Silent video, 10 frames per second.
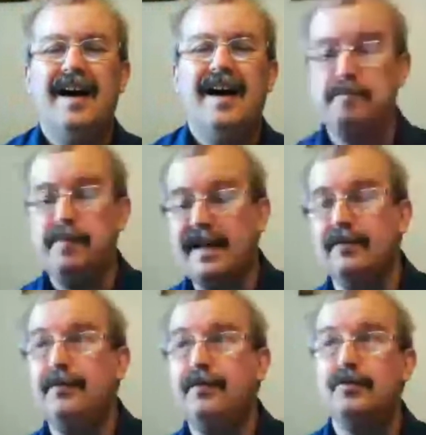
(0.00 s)
I'm going to be
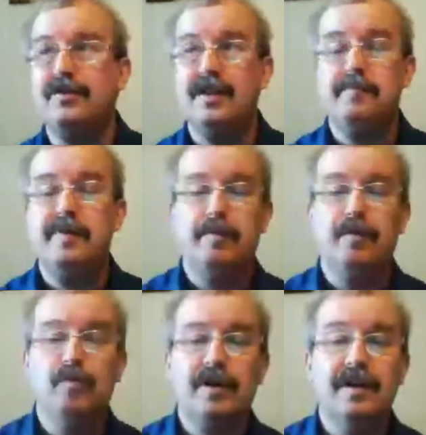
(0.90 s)
back and forth to the
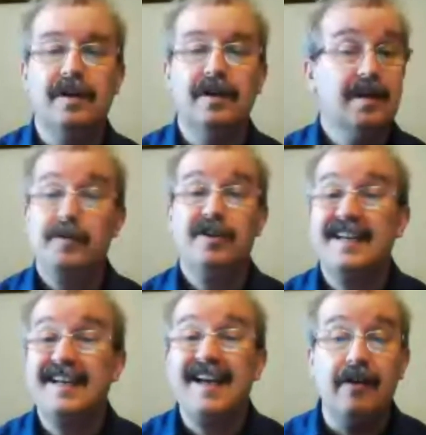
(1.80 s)
paperwork
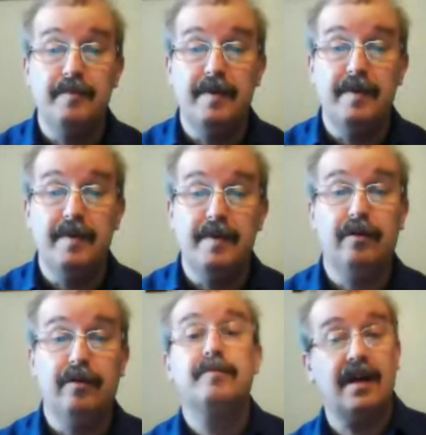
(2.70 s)
because I can't remember
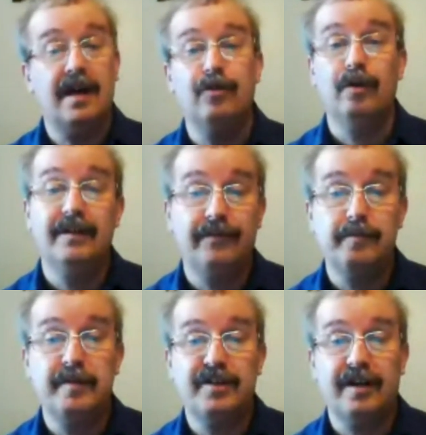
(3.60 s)
all the names and
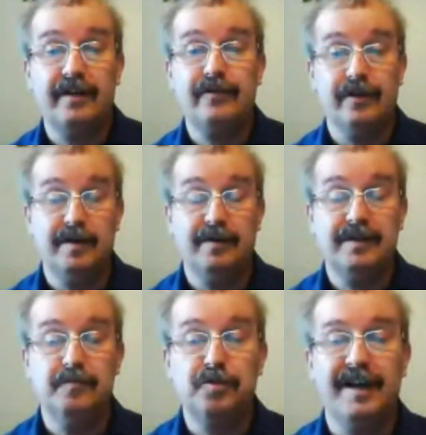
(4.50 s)
all the information I've got
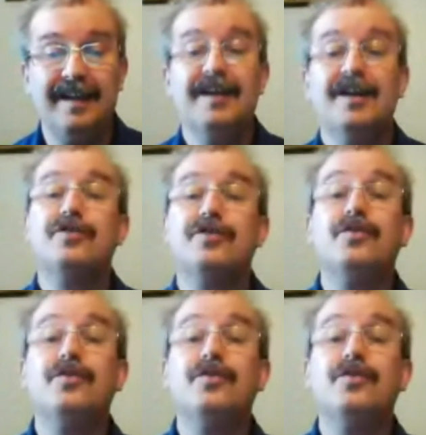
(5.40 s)
about them, okay?